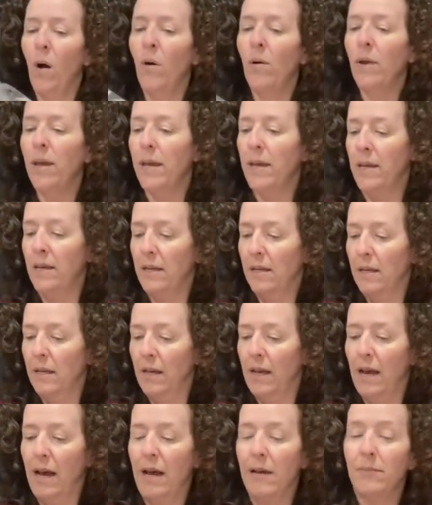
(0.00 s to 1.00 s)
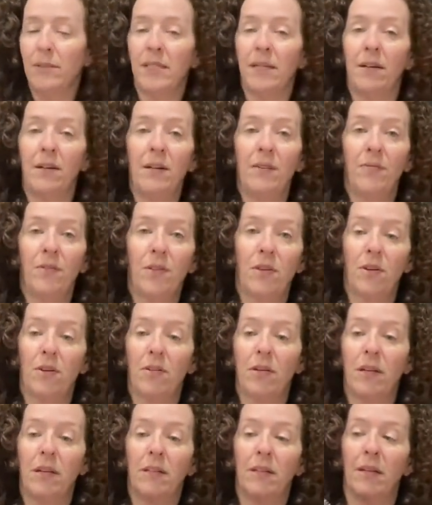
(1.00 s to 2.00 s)
Okay, I'm sorry for the
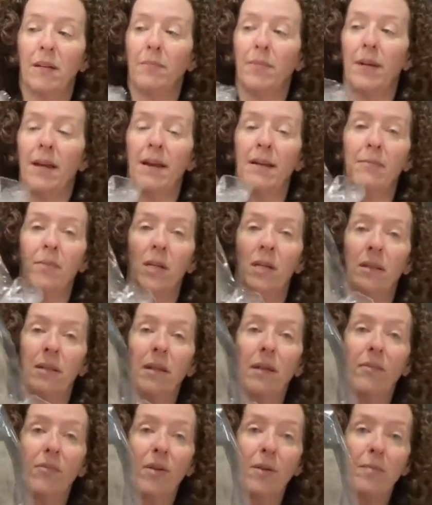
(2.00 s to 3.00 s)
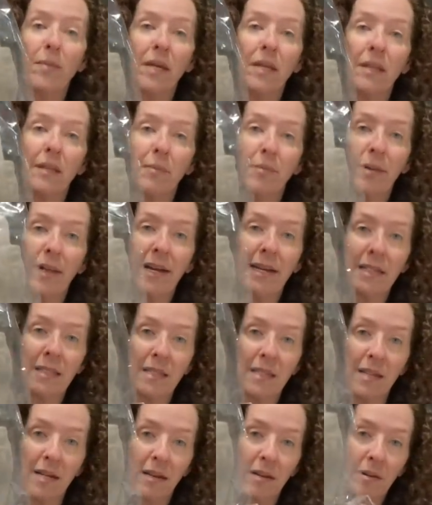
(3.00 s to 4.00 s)
crinkling, but I'm gonna leave him in the
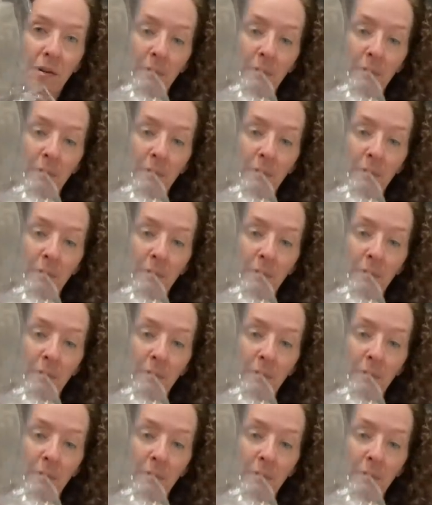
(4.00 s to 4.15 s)
plastic.